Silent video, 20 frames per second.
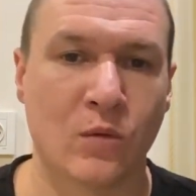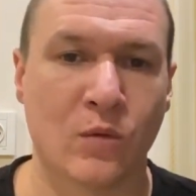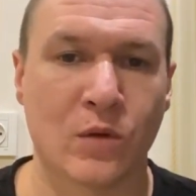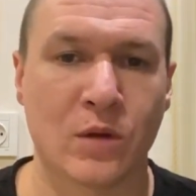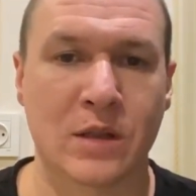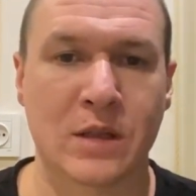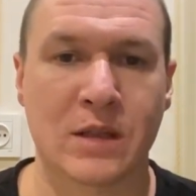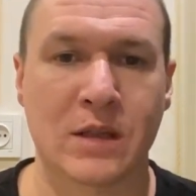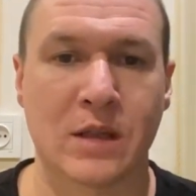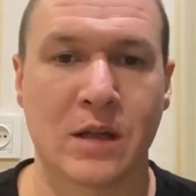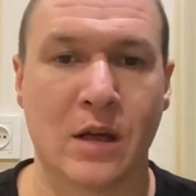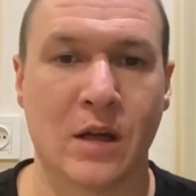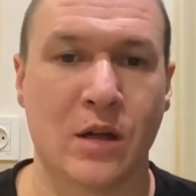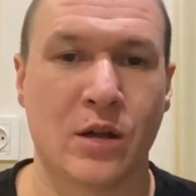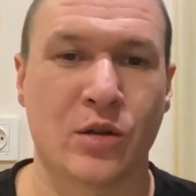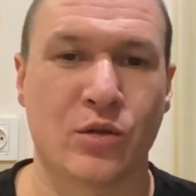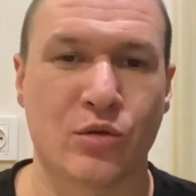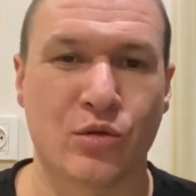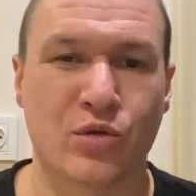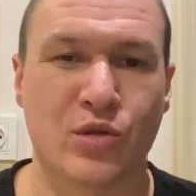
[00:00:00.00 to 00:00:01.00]
was
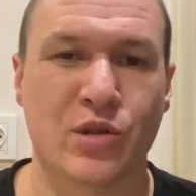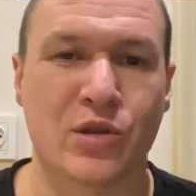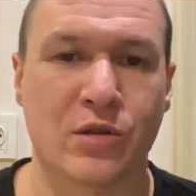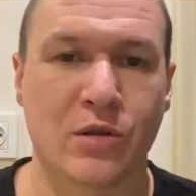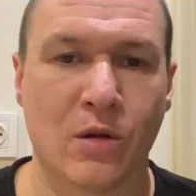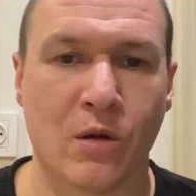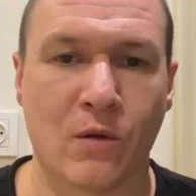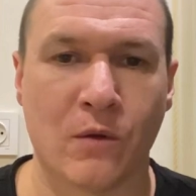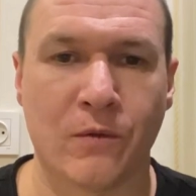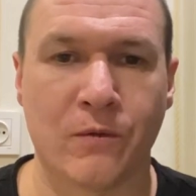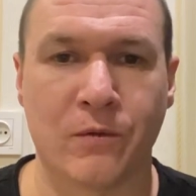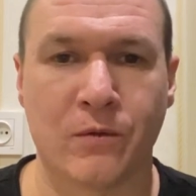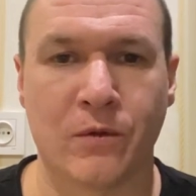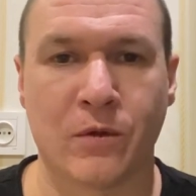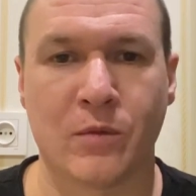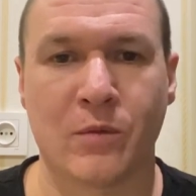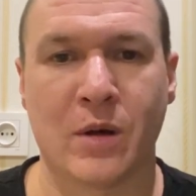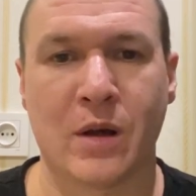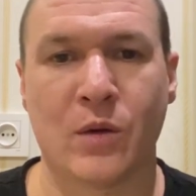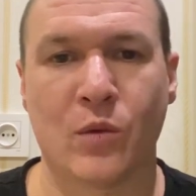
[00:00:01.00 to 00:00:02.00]
too slow for
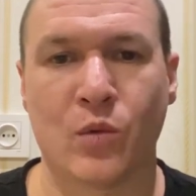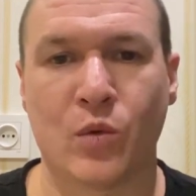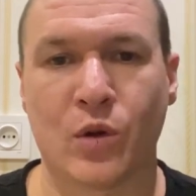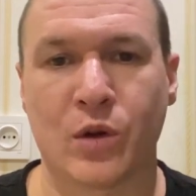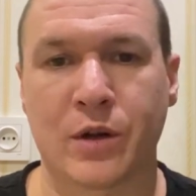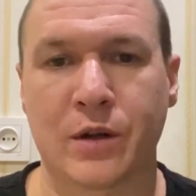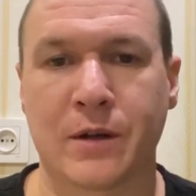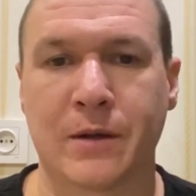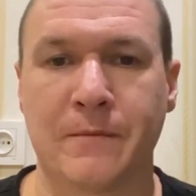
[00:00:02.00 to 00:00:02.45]
my work.